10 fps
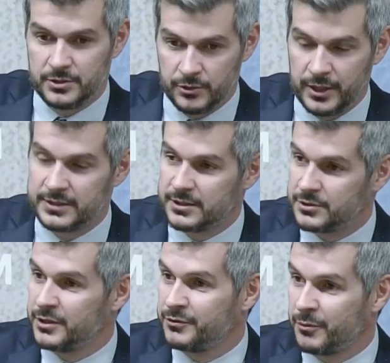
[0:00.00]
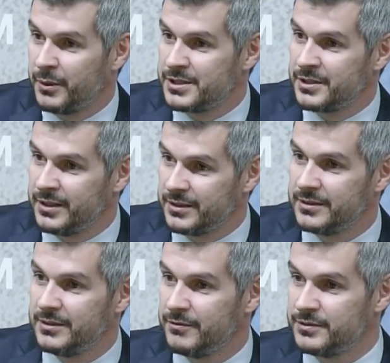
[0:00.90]
so that's a transformation
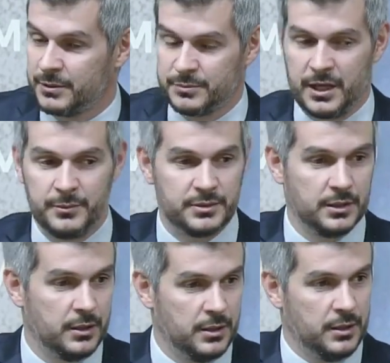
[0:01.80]
that sometimes